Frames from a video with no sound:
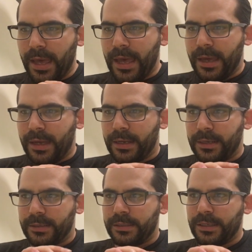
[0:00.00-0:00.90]

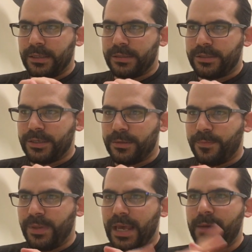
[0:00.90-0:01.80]
And to
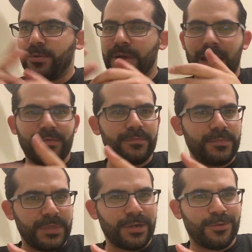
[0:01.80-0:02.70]
be able to have,
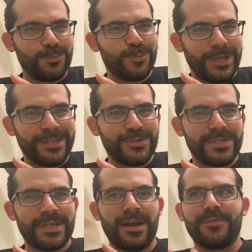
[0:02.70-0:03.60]
you know,
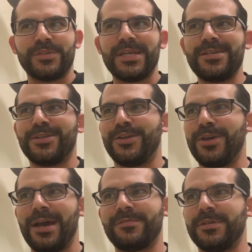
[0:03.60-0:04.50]
interesting conversation, you
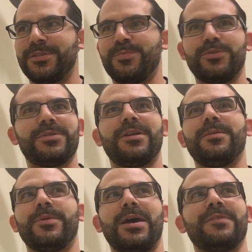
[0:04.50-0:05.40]
have to spruce it
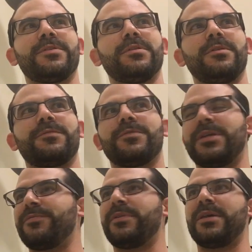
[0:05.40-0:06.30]
up. You have to look for
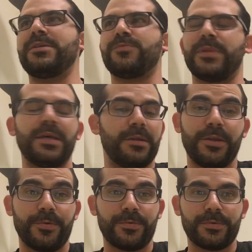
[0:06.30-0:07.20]
different things within
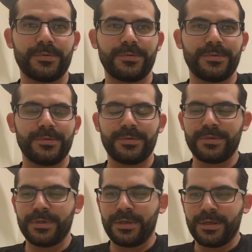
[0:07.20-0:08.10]
you.
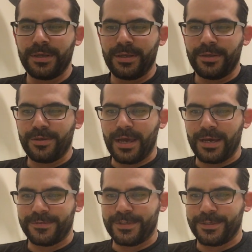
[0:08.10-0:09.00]
You
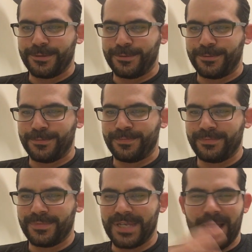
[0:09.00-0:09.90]
have to
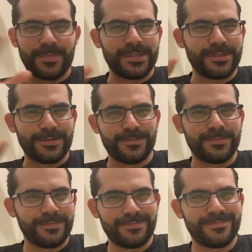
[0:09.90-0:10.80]
tap into
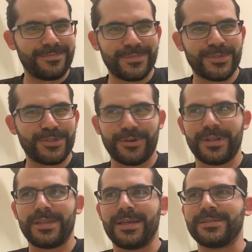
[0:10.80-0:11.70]

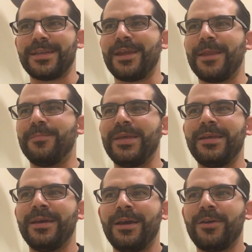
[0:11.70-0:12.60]
certain things and
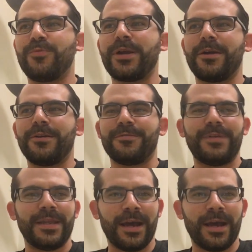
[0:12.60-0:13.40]
be quick on your feet.